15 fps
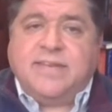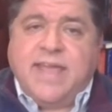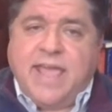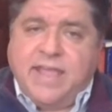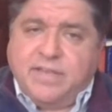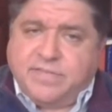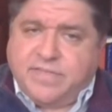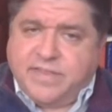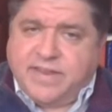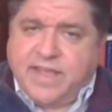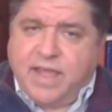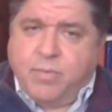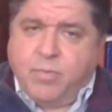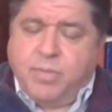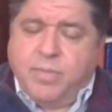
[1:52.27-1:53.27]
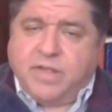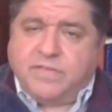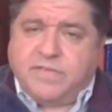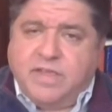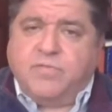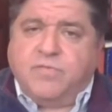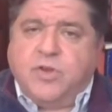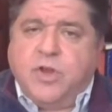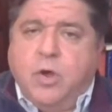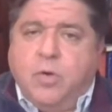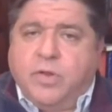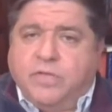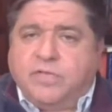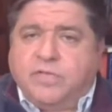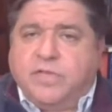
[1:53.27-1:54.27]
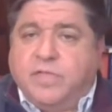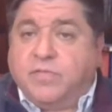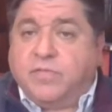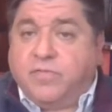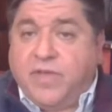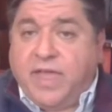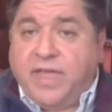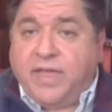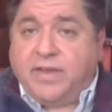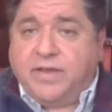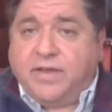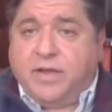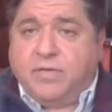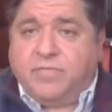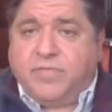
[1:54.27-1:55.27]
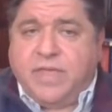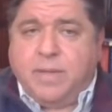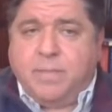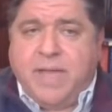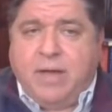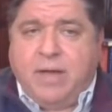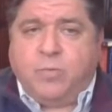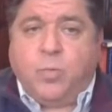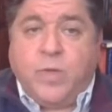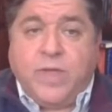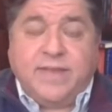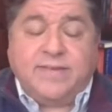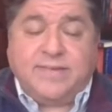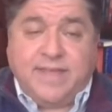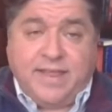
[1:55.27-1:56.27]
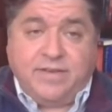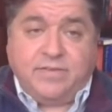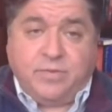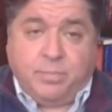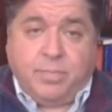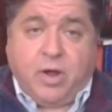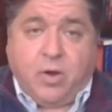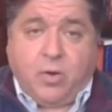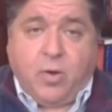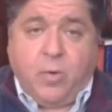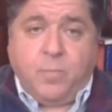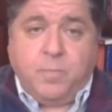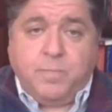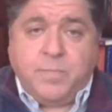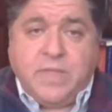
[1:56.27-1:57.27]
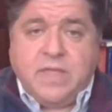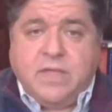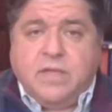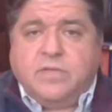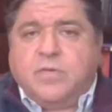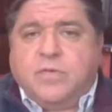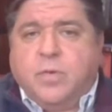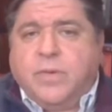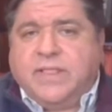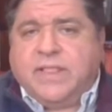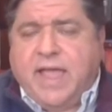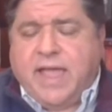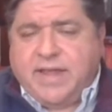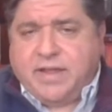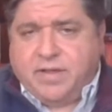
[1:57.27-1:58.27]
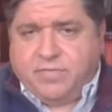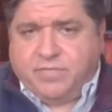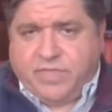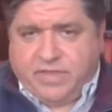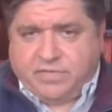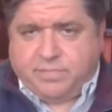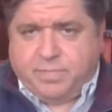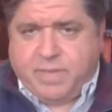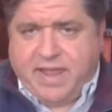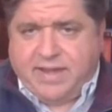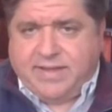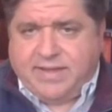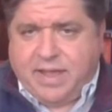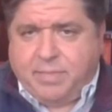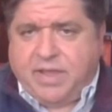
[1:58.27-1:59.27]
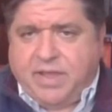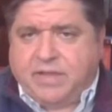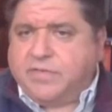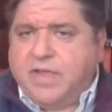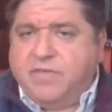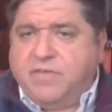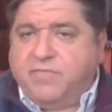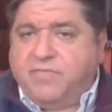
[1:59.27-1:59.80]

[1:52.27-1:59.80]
Today is the day we must give notice to the Fed of the amount we intend to borrow. So in light of this pandemic's